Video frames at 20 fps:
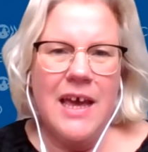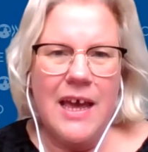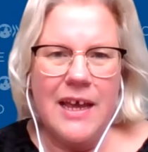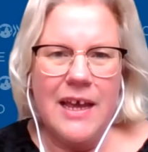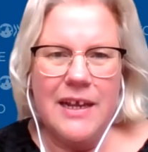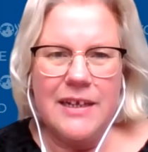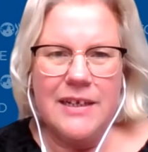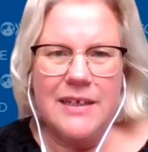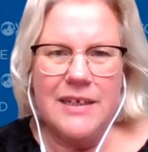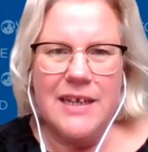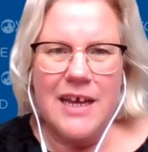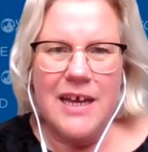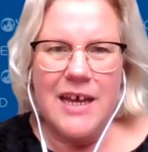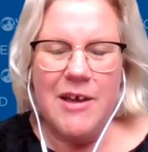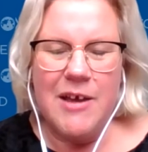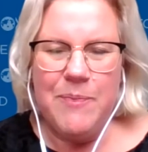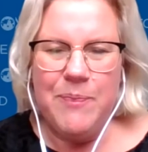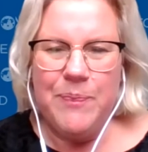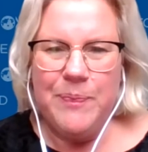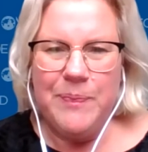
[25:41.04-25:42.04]
And
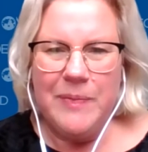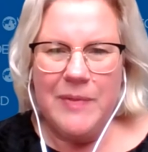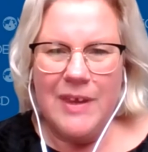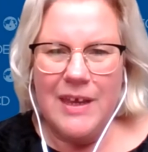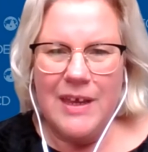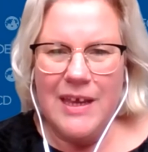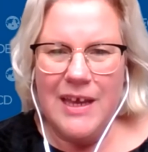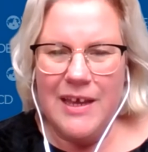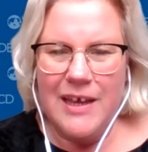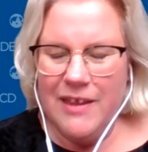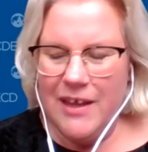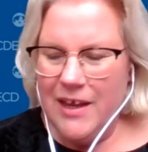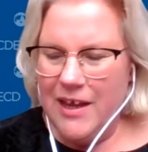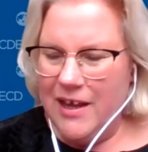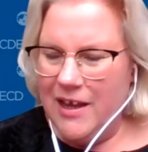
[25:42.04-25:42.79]
I think